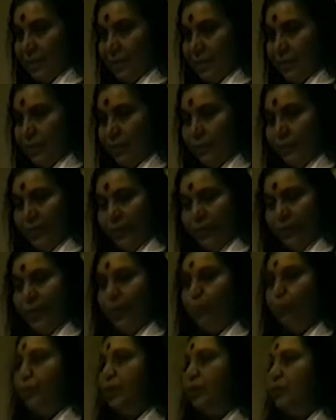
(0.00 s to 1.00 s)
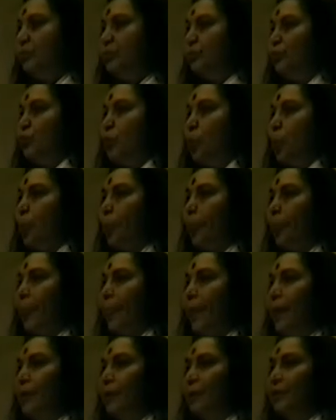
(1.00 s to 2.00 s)
You'll feel very peaceful.
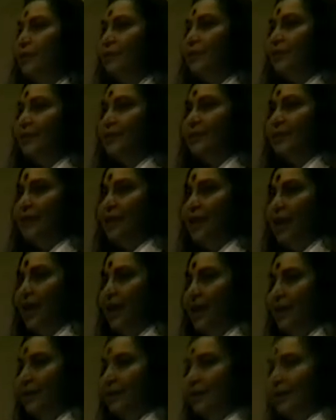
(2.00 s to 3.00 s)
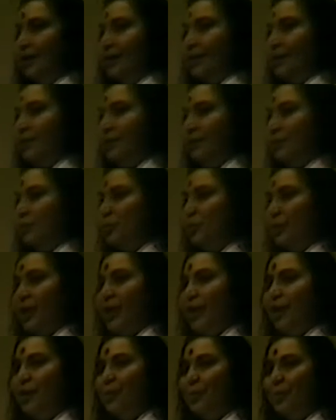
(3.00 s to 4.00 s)
The other day I had a lady who
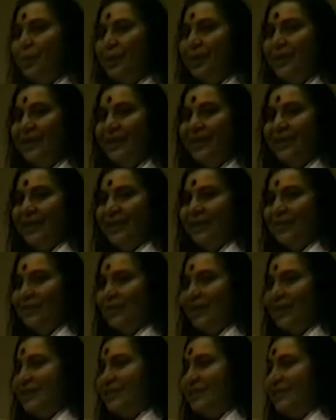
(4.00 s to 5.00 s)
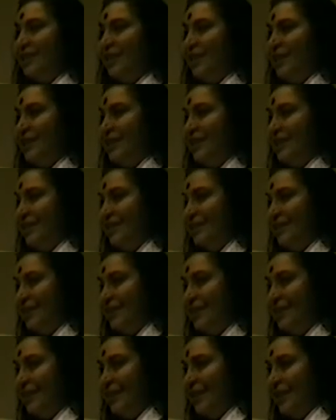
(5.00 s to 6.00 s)
came quite stunned.
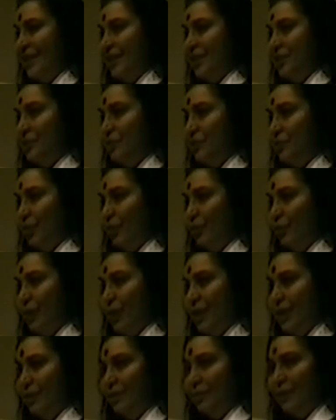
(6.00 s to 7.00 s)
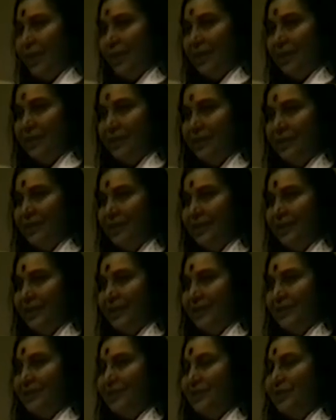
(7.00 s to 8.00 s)
She could not believe that
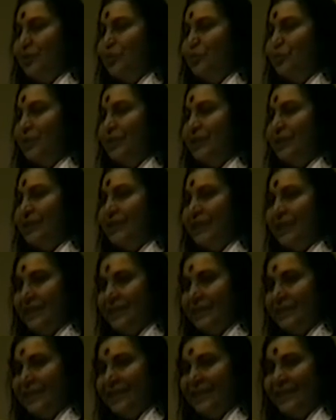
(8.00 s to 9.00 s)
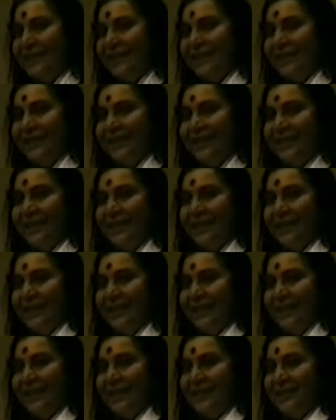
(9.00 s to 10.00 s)
she's so much changed.
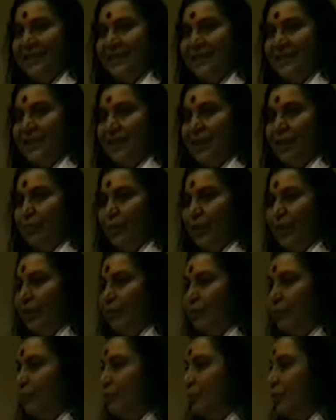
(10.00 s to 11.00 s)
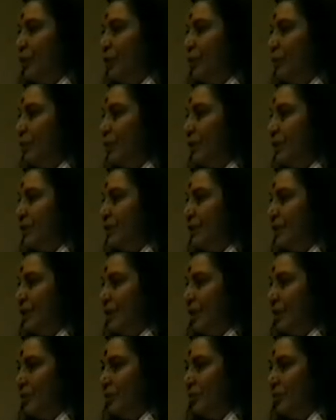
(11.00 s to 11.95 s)
And she said, I've become a free person now.